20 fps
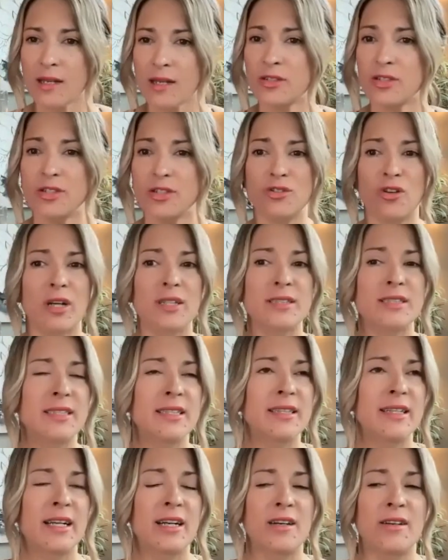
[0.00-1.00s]
to trust
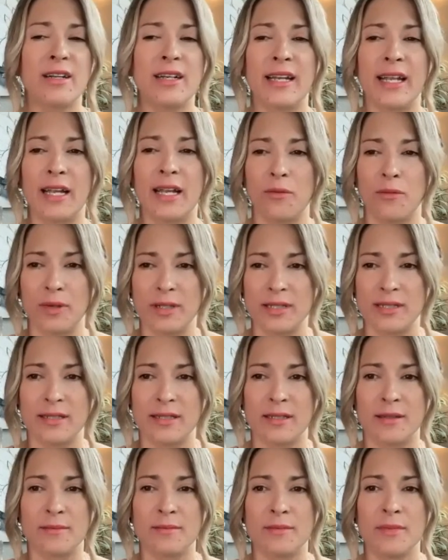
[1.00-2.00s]
in their innate
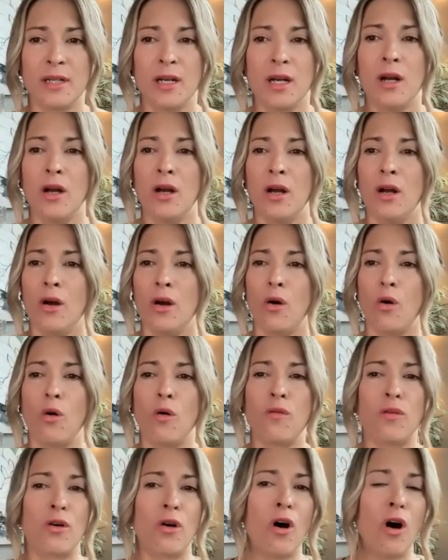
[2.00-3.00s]
wisdom
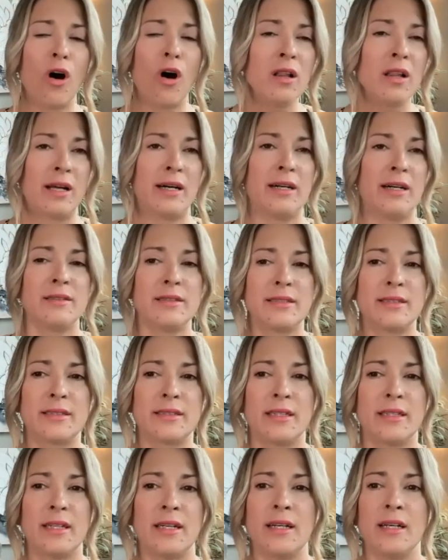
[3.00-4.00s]
over all else.
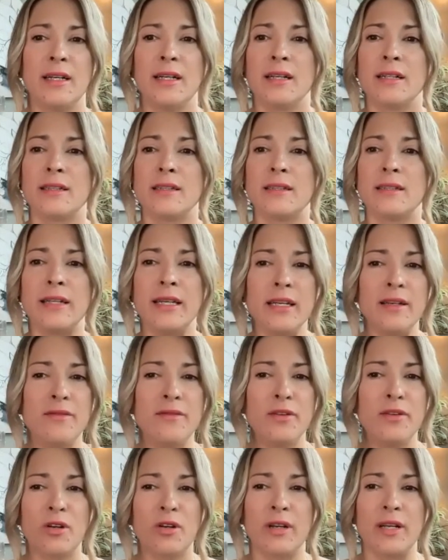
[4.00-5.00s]

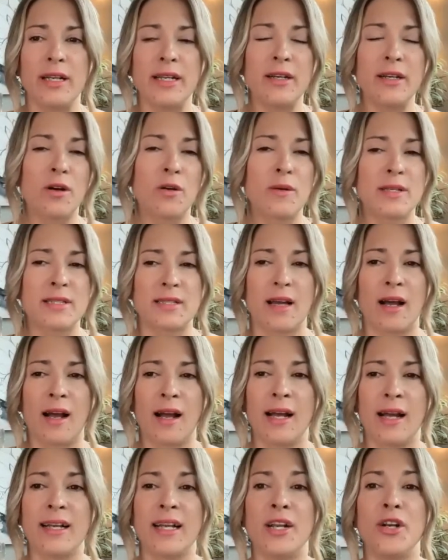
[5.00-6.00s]
Leave your ego
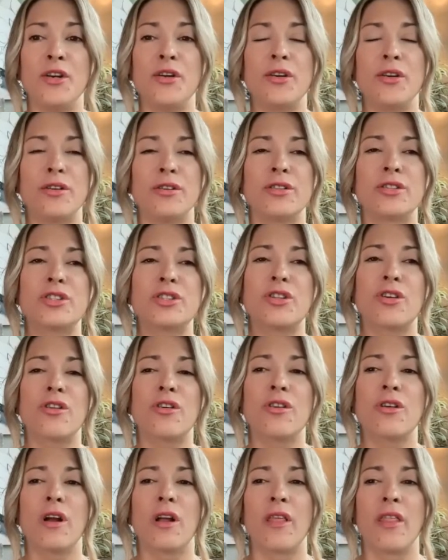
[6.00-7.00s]
aside and
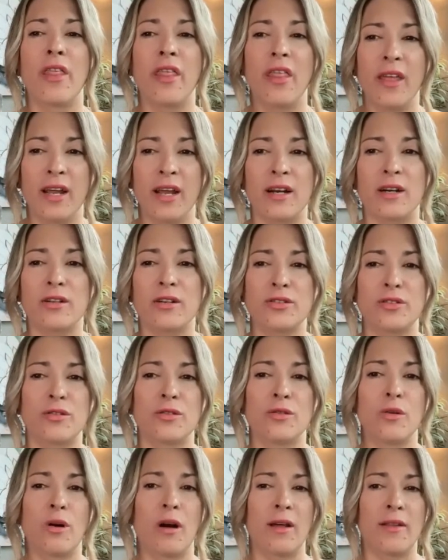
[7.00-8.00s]
nurture their
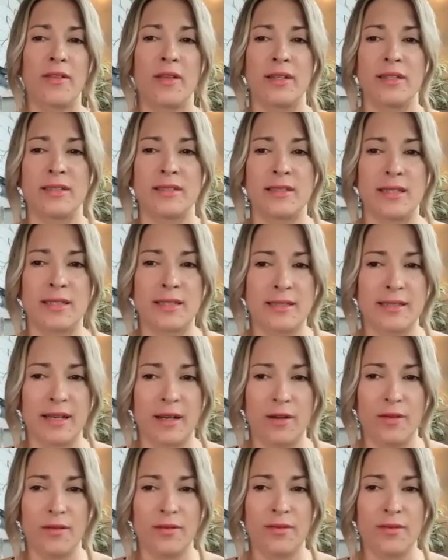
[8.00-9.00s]
true, authentic self.